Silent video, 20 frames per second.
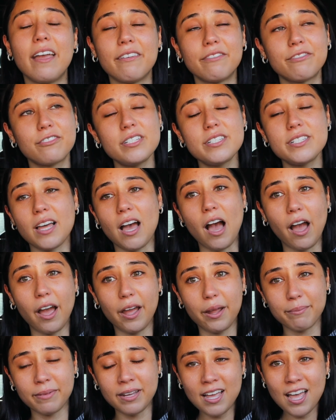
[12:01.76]
Every
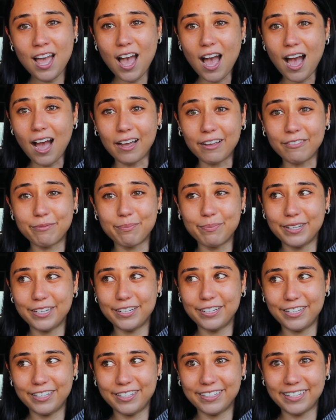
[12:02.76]
time I've
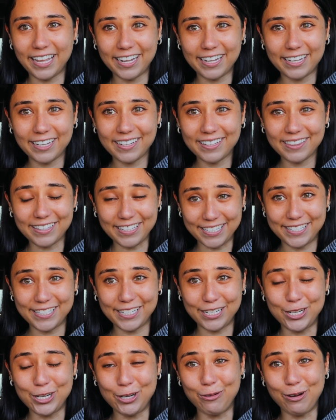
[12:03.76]
been in like this
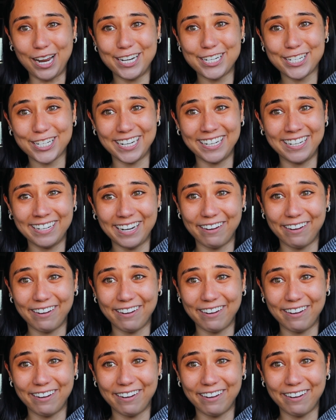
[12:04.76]
situation,